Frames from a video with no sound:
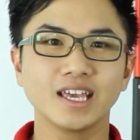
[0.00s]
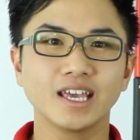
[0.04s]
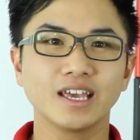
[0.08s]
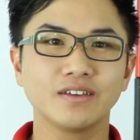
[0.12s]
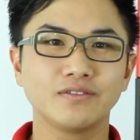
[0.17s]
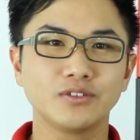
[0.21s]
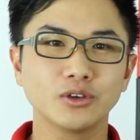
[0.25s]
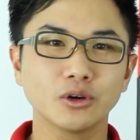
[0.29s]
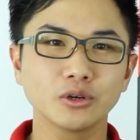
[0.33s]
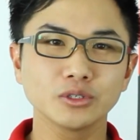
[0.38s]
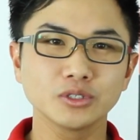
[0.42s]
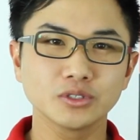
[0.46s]

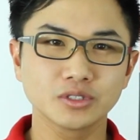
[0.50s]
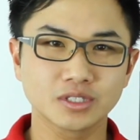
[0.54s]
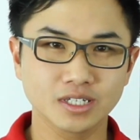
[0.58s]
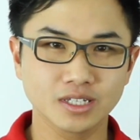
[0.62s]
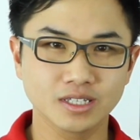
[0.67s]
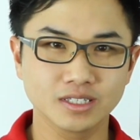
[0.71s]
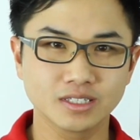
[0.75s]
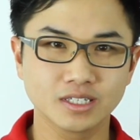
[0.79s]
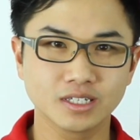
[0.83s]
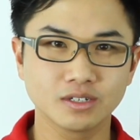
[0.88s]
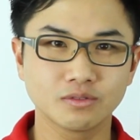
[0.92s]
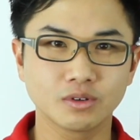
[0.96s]
If your
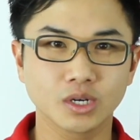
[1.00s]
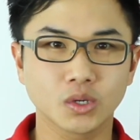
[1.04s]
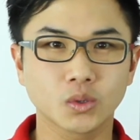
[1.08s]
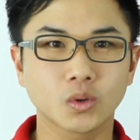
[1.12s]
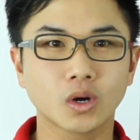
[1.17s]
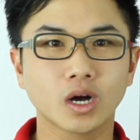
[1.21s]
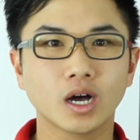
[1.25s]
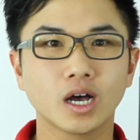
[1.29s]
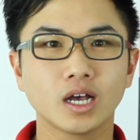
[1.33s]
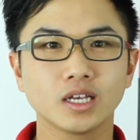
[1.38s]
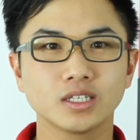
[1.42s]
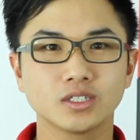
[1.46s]
utility
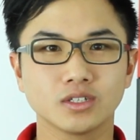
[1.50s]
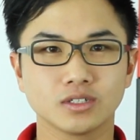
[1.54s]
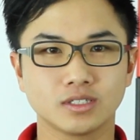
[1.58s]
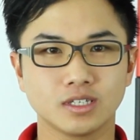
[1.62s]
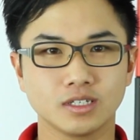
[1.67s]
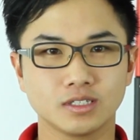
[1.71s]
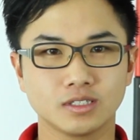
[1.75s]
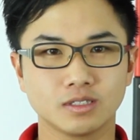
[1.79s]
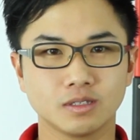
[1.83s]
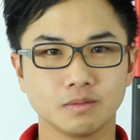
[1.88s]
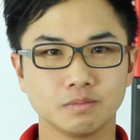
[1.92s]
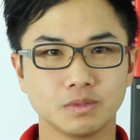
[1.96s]
requires your
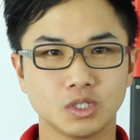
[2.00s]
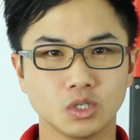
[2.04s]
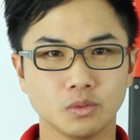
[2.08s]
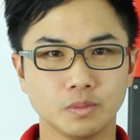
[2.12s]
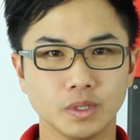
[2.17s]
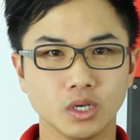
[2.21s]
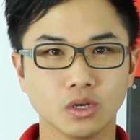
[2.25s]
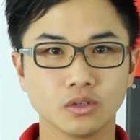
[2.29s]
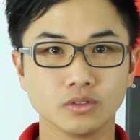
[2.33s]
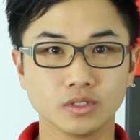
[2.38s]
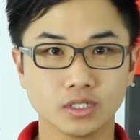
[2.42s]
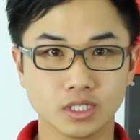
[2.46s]
system to
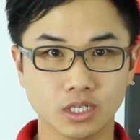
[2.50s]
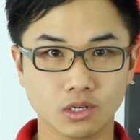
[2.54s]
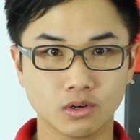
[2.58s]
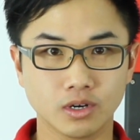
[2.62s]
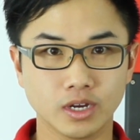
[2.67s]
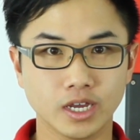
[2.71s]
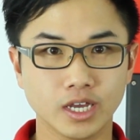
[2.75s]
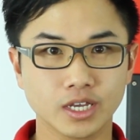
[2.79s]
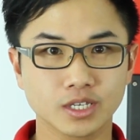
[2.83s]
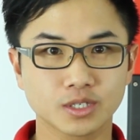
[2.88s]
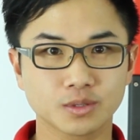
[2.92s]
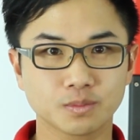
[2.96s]
be on zero
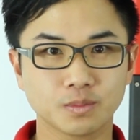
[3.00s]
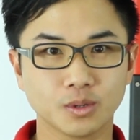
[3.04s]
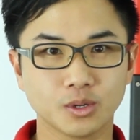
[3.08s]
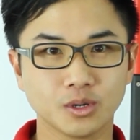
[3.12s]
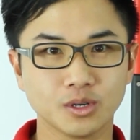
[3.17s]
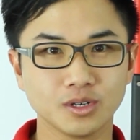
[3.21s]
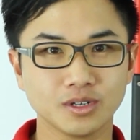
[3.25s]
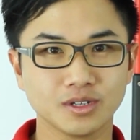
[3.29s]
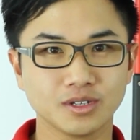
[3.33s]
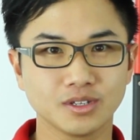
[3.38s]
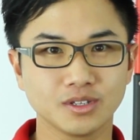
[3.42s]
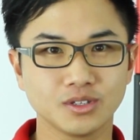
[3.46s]

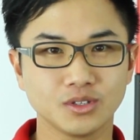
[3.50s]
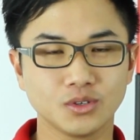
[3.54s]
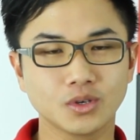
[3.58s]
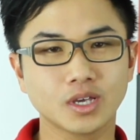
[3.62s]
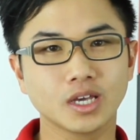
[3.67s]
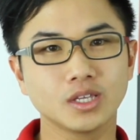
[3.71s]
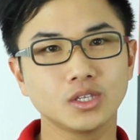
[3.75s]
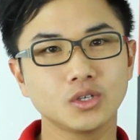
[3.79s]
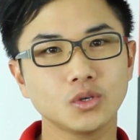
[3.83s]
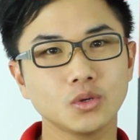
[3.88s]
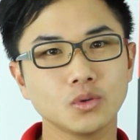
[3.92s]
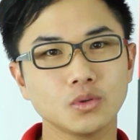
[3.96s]
export, you
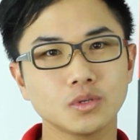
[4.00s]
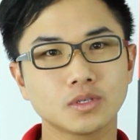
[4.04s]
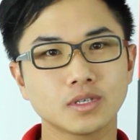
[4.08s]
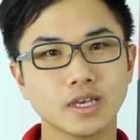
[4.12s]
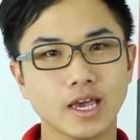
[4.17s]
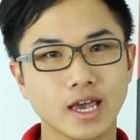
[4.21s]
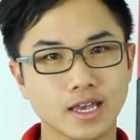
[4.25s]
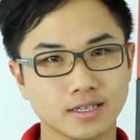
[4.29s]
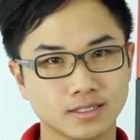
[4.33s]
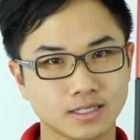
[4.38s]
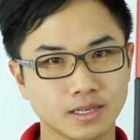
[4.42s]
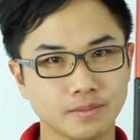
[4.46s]
can use
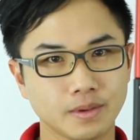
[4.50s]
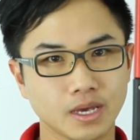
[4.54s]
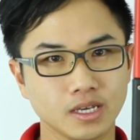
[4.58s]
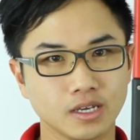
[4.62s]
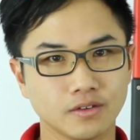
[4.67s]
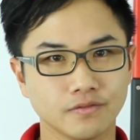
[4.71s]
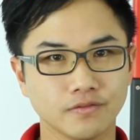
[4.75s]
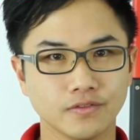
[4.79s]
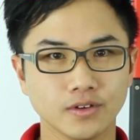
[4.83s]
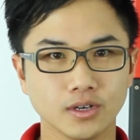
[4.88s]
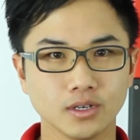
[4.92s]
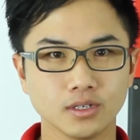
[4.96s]
SMA
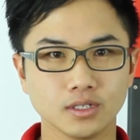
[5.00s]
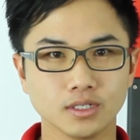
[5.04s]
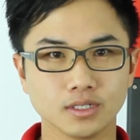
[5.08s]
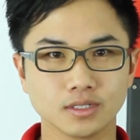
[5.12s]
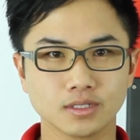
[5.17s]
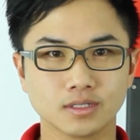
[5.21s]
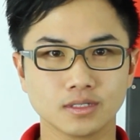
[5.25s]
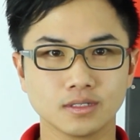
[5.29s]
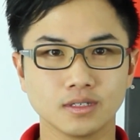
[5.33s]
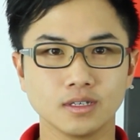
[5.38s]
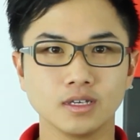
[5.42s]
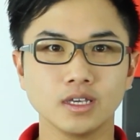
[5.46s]

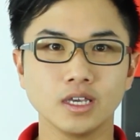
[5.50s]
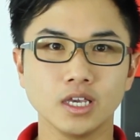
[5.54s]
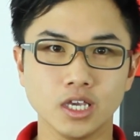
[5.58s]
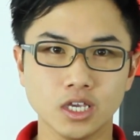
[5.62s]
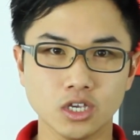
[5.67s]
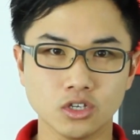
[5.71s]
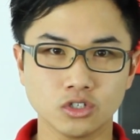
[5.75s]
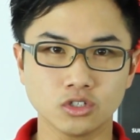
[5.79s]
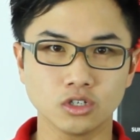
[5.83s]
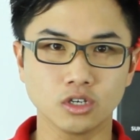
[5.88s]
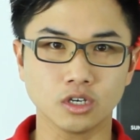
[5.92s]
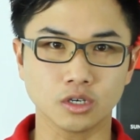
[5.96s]
inverters,
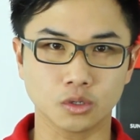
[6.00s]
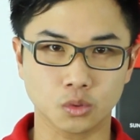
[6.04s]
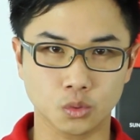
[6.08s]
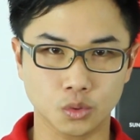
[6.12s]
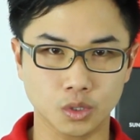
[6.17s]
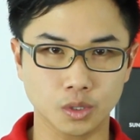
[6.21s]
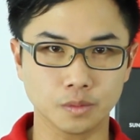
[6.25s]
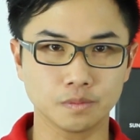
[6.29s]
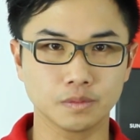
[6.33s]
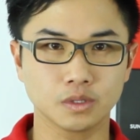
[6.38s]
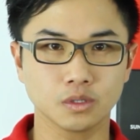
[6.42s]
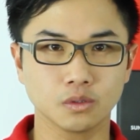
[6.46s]
each
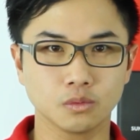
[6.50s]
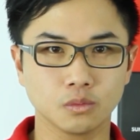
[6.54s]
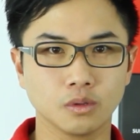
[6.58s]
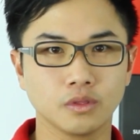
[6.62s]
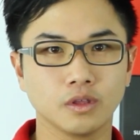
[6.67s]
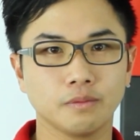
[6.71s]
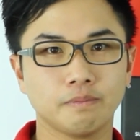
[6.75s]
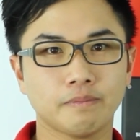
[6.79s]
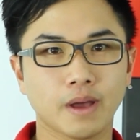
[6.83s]
equipped with a